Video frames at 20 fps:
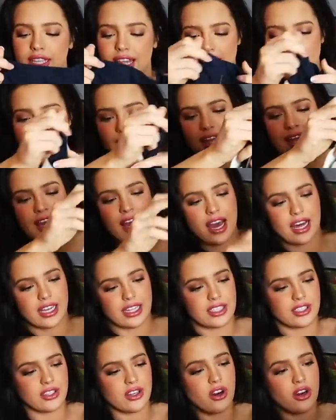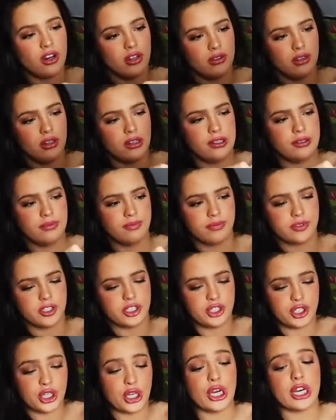neck, and it's got
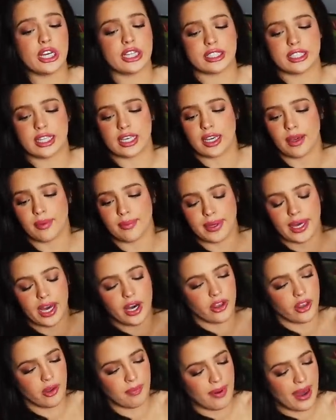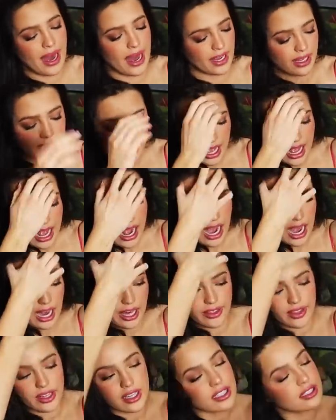the jersey bit on the back.
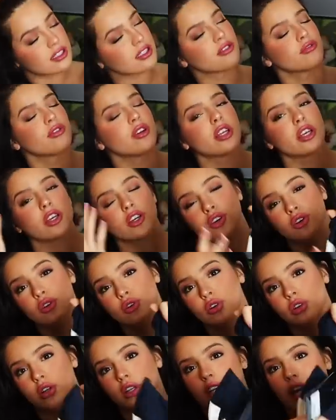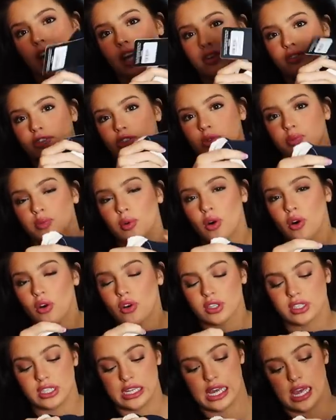I think this is really cool, kind of
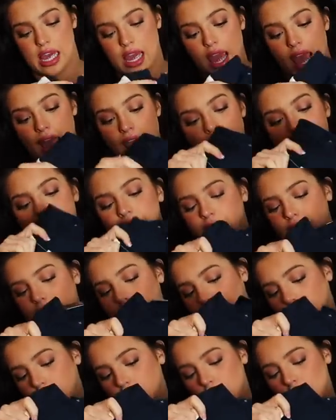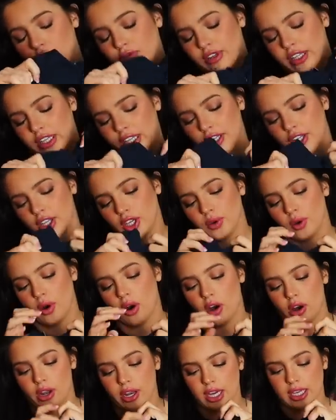sporty, and I think it'll look really cute
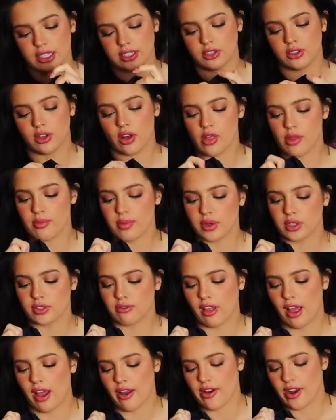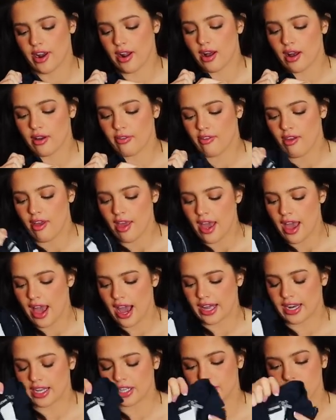on. It's not the most flattering off,
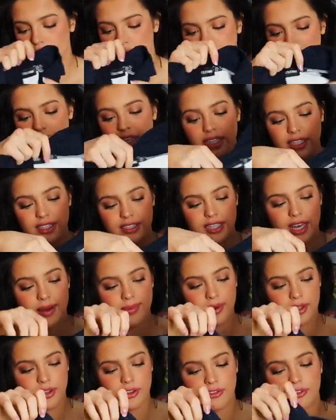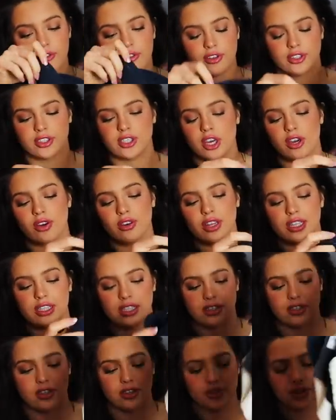and I do like the zip on the front too. This
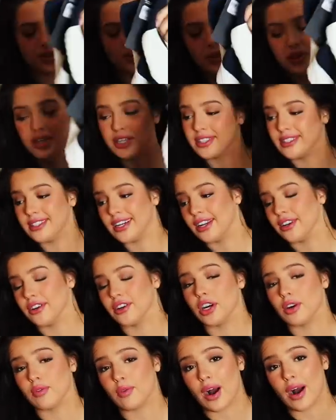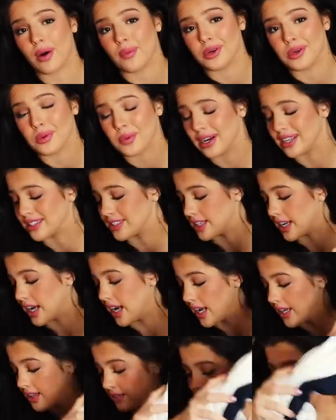is also a contender of what I will wear tonight.